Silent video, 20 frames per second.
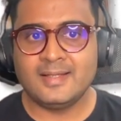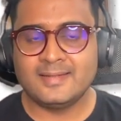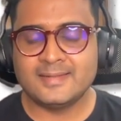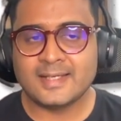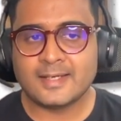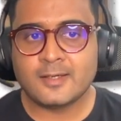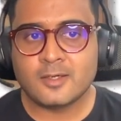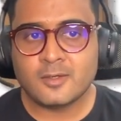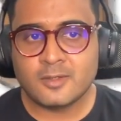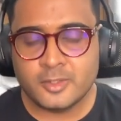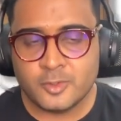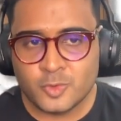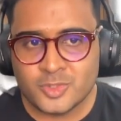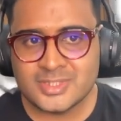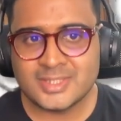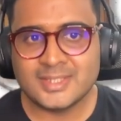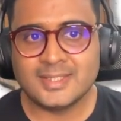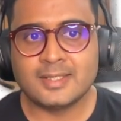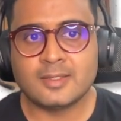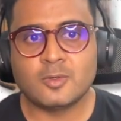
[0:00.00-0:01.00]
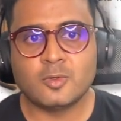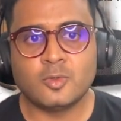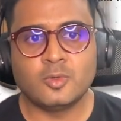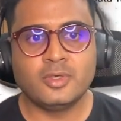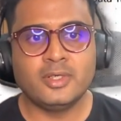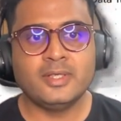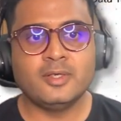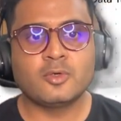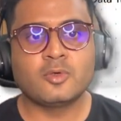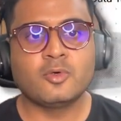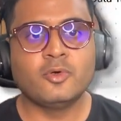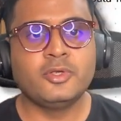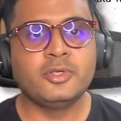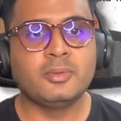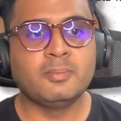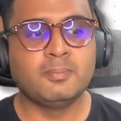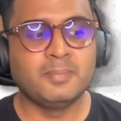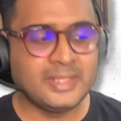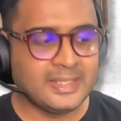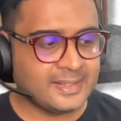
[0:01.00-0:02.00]
That using the code, you're going to
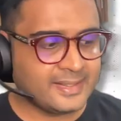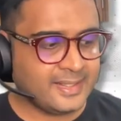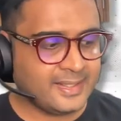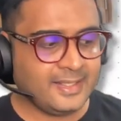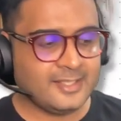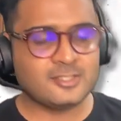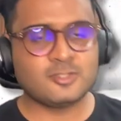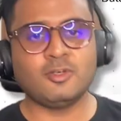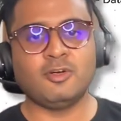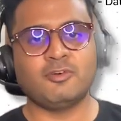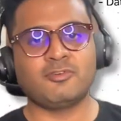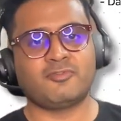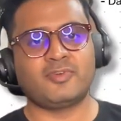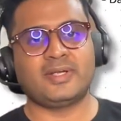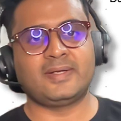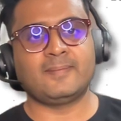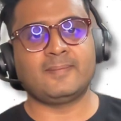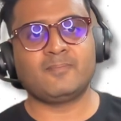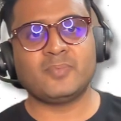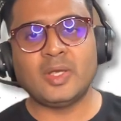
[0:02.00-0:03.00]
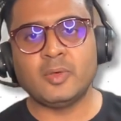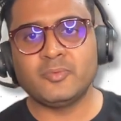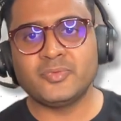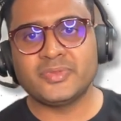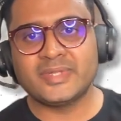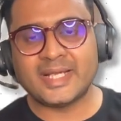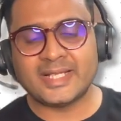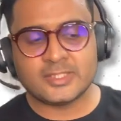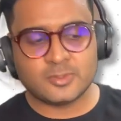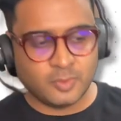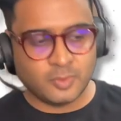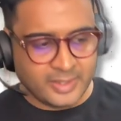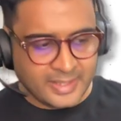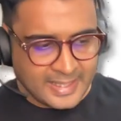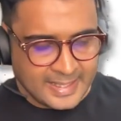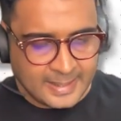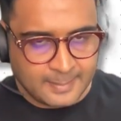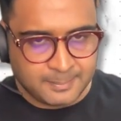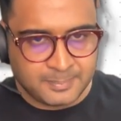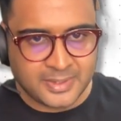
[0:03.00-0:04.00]
build the software. Now, that's what
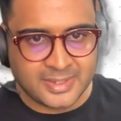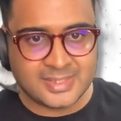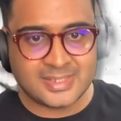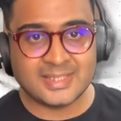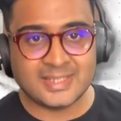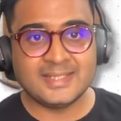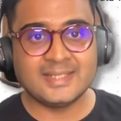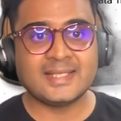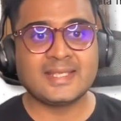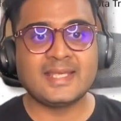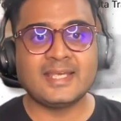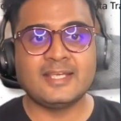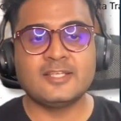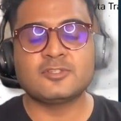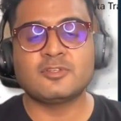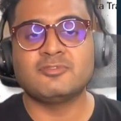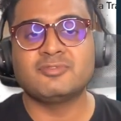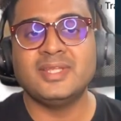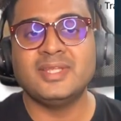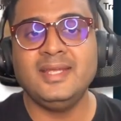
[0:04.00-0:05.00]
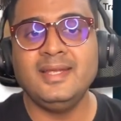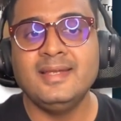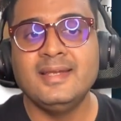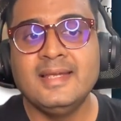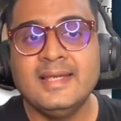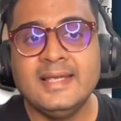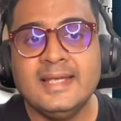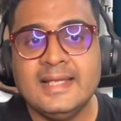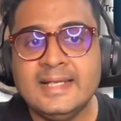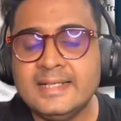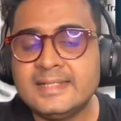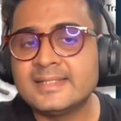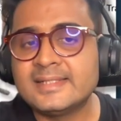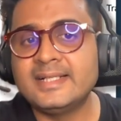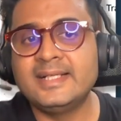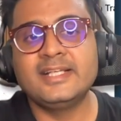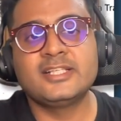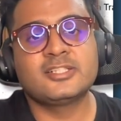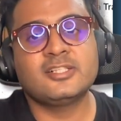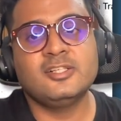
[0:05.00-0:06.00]
happens in the case of the
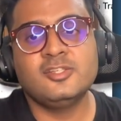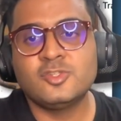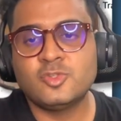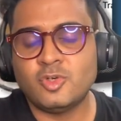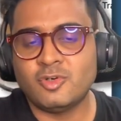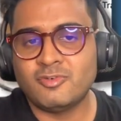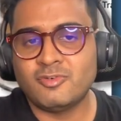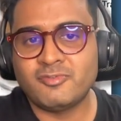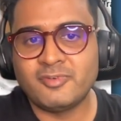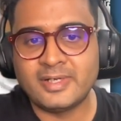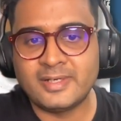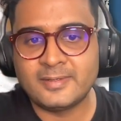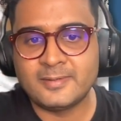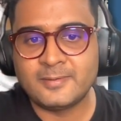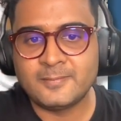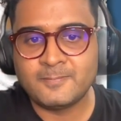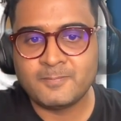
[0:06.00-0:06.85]
traditional software.